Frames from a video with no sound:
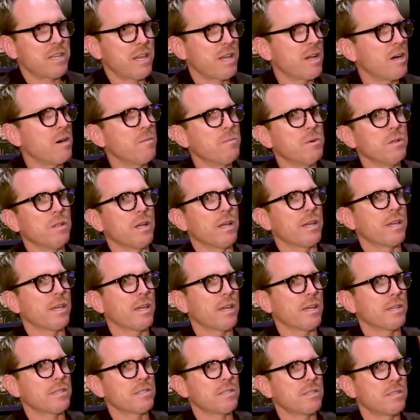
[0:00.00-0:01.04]
stay humble, I
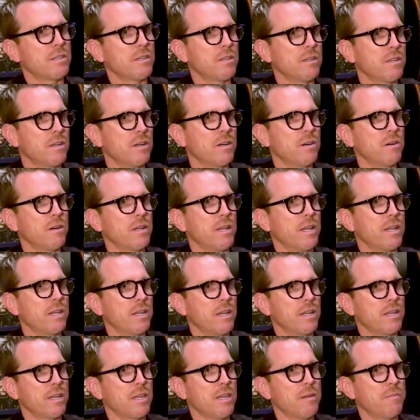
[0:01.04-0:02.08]
guess, you know, and,
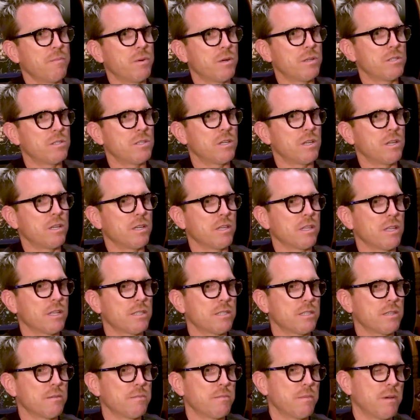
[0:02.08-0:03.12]
and keep pushing.
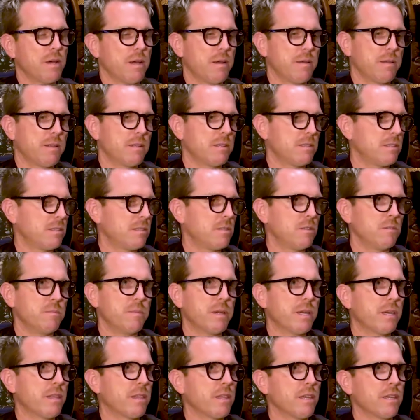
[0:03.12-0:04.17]
That's the uh, two
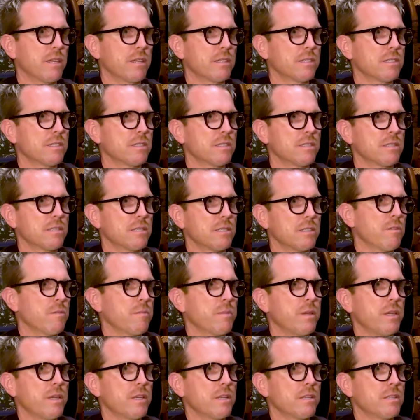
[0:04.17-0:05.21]
big things is for
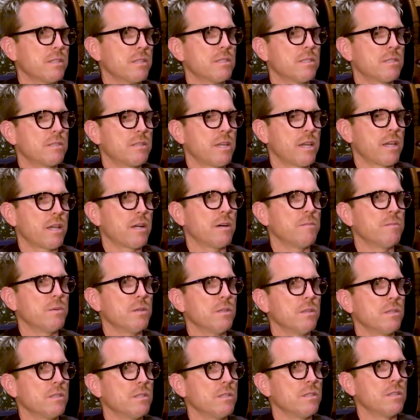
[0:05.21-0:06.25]
me is staying
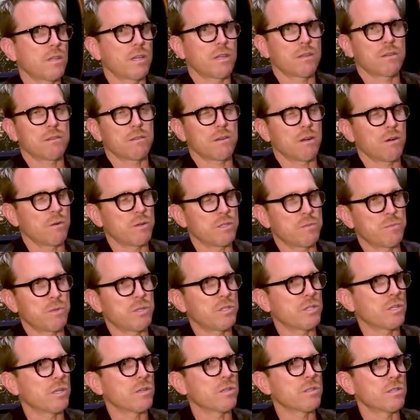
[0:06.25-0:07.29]
humble and like always
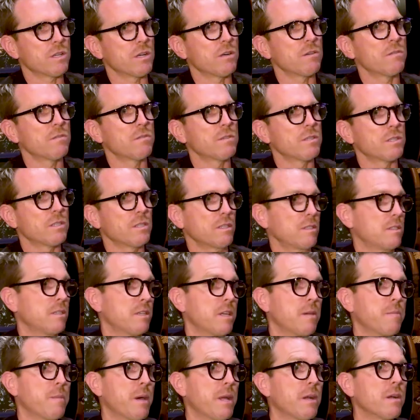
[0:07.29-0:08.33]
pushing yourself to, to
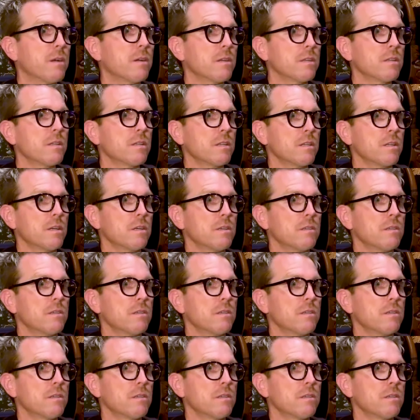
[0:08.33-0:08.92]
get better, you